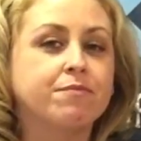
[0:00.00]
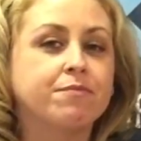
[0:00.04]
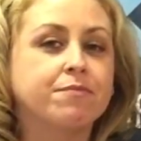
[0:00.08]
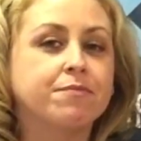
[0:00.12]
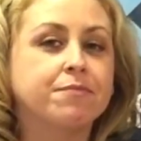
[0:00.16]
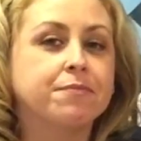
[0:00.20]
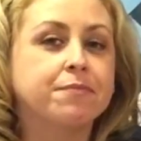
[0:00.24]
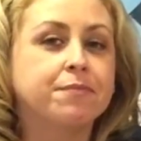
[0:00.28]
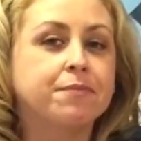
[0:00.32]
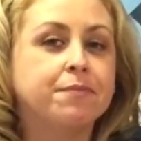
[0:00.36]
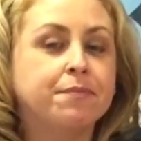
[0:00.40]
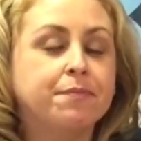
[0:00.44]

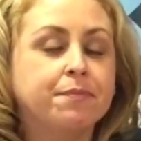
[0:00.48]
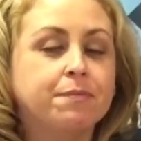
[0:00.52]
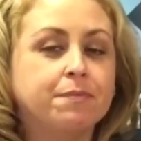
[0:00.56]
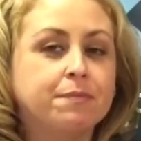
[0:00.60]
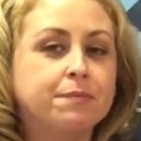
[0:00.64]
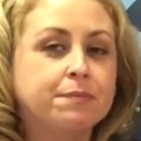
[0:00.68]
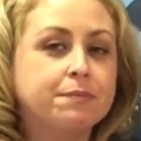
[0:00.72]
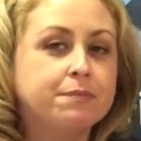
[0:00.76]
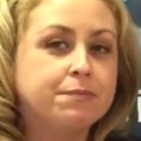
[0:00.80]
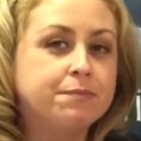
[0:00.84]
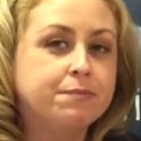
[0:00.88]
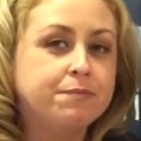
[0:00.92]

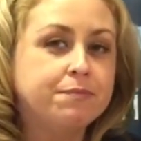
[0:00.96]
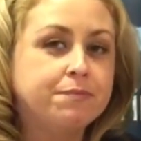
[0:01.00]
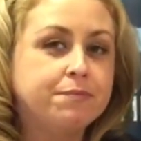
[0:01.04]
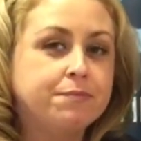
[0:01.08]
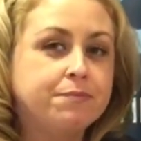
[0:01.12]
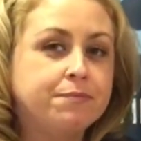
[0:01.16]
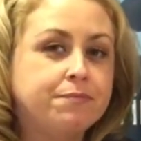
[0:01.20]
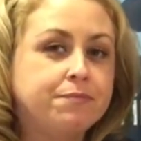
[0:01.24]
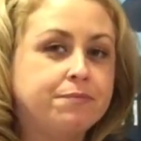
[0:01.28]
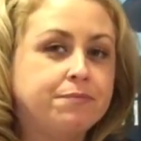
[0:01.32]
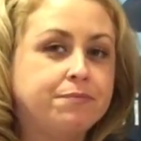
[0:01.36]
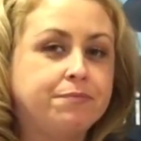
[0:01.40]

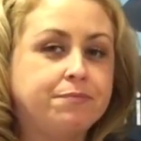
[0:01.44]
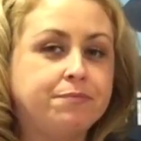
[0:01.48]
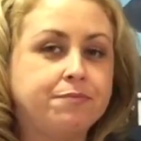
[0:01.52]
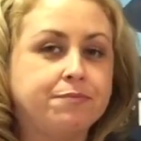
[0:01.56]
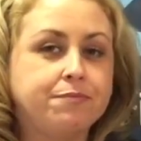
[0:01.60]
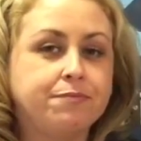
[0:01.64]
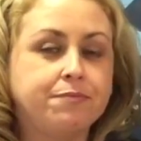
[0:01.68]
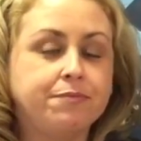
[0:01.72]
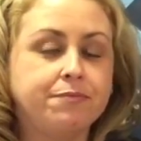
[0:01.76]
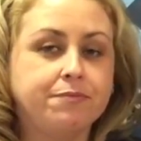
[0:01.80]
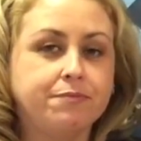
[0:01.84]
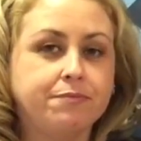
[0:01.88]

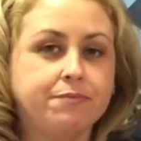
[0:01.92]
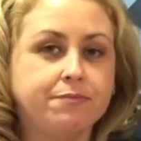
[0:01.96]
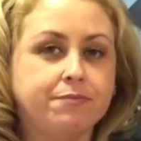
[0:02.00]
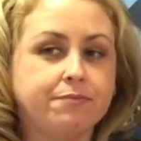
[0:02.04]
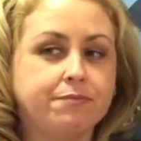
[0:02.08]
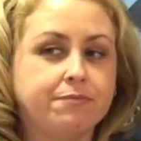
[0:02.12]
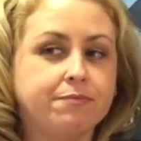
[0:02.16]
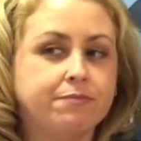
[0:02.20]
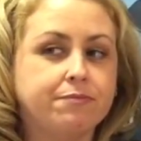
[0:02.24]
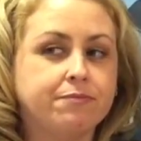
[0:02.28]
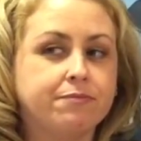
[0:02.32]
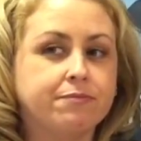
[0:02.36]

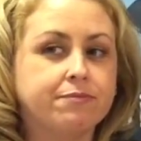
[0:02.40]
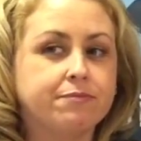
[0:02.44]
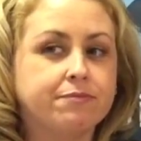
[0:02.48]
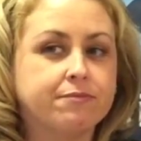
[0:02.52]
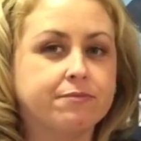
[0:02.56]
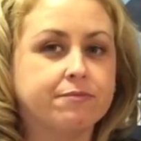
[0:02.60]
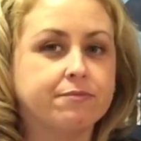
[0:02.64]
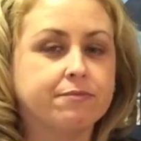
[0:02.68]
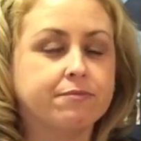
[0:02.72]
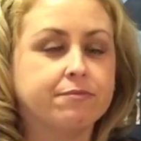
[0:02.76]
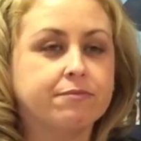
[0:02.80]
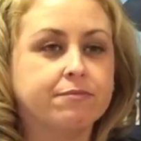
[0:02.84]

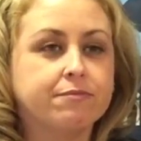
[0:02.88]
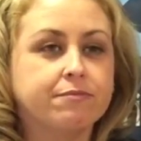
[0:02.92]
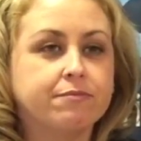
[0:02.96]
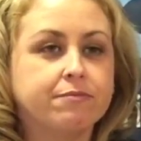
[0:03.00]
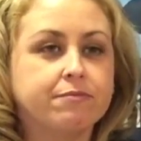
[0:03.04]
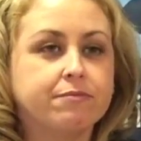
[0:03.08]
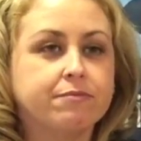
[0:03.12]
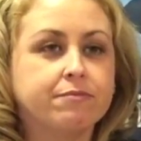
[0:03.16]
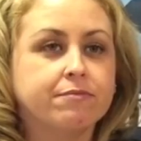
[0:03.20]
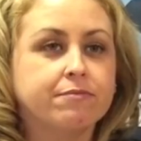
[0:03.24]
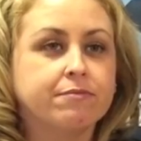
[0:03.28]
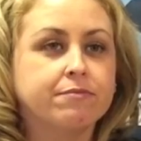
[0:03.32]

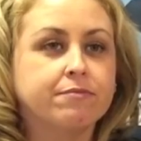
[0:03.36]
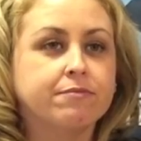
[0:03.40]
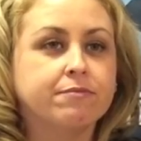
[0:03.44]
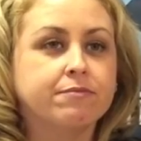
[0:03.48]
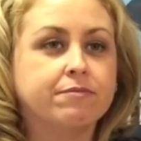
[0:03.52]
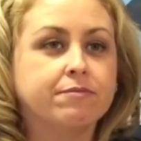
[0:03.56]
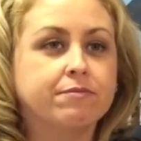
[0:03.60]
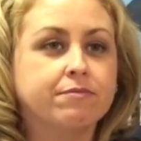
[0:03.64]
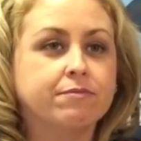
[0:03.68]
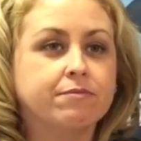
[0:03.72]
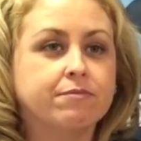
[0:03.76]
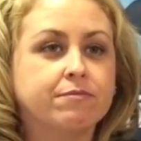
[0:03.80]

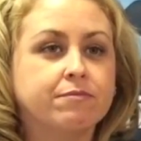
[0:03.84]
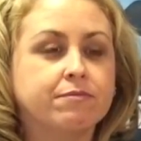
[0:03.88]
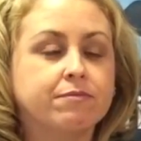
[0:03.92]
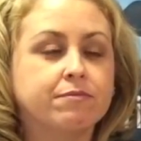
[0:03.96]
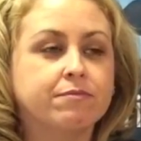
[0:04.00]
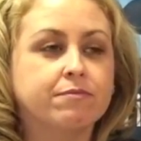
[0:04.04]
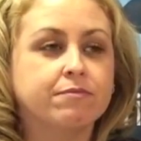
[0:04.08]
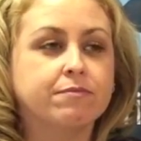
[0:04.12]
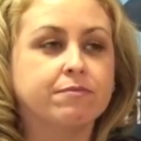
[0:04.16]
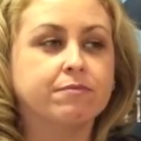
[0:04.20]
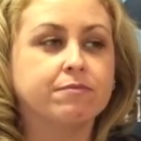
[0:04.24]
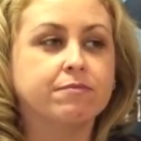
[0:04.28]

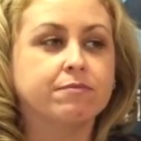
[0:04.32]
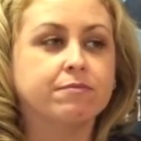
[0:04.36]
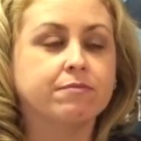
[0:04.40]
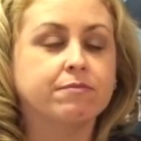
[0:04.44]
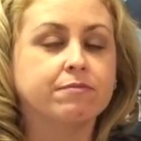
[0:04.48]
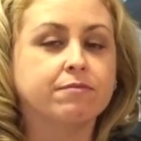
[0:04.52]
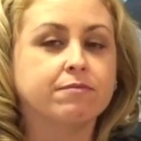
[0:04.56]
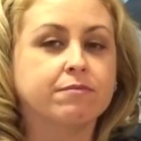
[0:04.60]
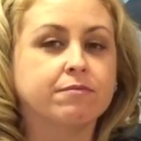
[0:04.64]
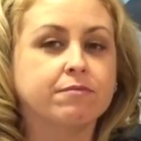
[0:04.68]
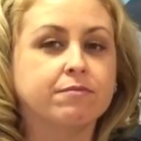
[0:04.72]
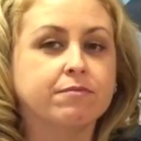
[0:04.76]

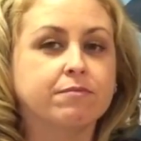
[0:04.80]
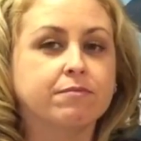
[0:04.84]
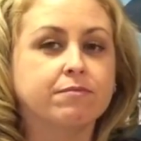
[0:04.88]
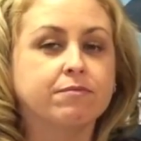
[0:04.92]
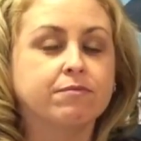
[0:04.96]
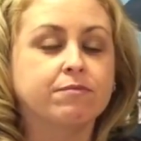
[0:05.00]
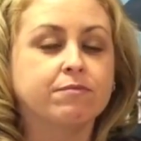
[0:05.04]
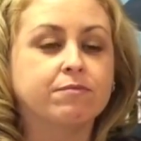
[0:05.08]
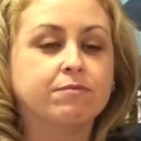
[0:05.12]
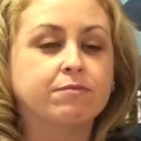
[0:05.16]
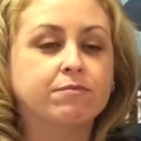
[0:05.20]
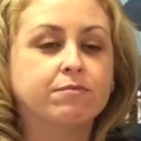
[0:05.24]

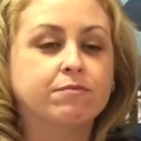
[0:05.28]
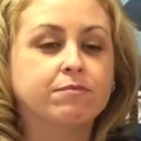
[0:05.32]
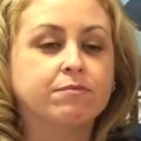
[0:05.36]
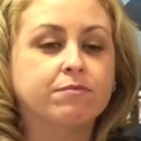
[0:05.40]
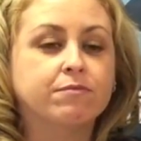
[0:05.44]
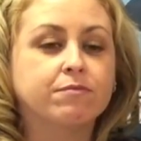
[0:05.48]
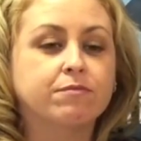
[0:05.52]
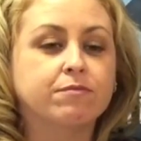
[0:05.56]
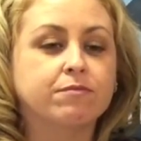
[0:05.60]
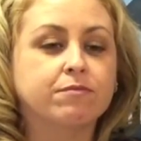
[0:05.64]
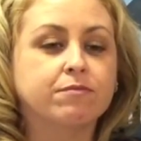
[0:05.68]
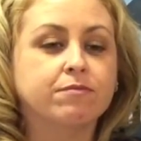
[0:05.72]

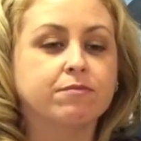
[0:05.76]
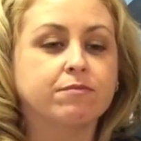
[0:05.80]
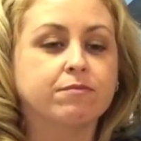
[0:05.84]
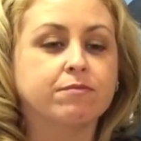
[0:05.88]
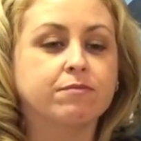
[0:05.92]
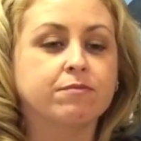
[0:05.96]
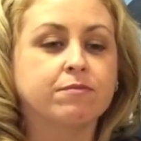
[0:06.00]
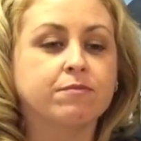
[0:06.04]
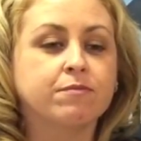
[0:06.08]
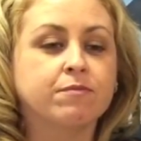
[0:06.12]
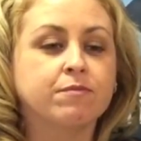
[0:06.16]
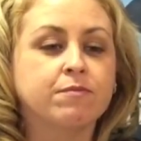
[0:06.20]

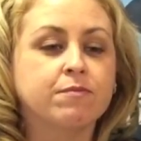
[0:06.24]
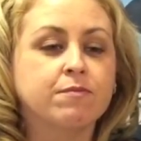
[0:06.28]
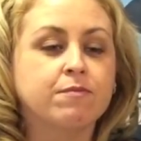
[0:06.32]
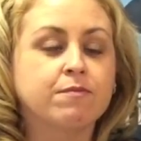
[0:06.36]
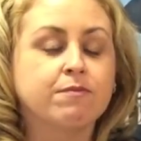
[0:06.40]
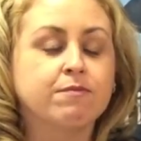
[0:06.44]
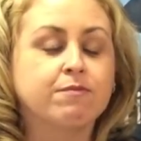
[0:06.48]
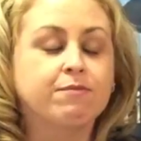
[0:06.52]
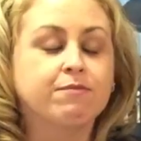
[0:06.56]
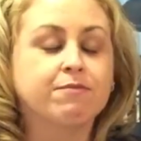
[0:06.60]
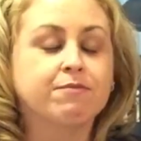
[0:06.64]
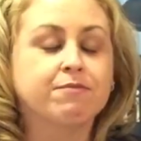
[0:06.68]

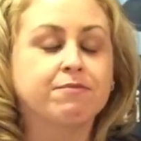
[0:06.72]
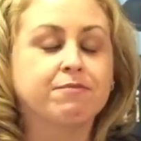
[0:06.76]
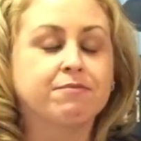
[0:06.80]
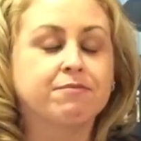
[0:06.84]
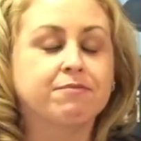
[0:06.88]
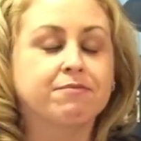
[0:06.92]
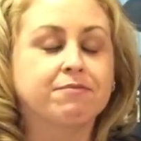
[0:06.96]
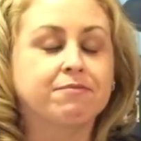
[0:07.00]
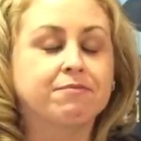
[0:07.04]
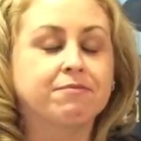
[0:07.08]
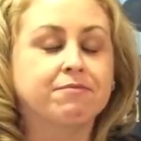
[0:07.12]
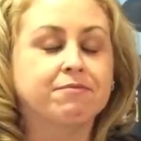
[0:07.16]

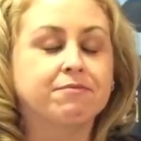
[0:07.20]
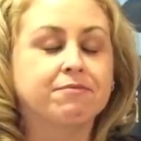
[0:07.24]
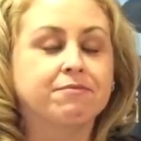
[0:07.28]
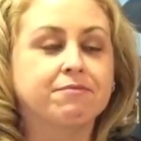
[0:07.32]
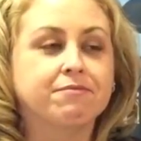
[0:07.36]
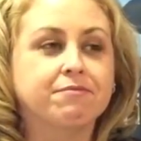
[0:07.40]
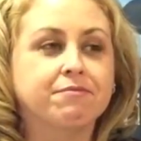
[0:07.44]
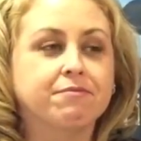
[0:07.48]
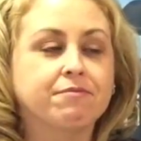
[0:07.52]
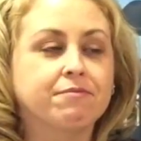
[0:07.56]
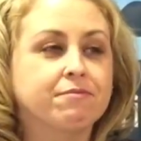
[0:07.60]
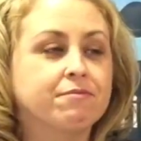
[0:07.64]

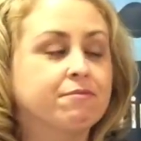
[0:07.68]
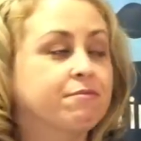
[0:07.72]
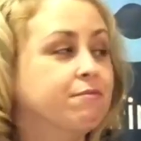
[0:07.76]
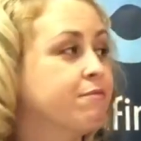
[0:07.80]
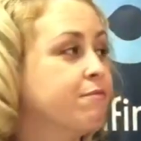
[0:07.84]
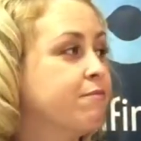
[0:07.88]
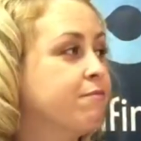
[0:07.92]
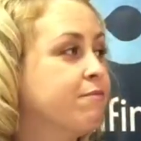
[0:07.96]
The person shown says nothing.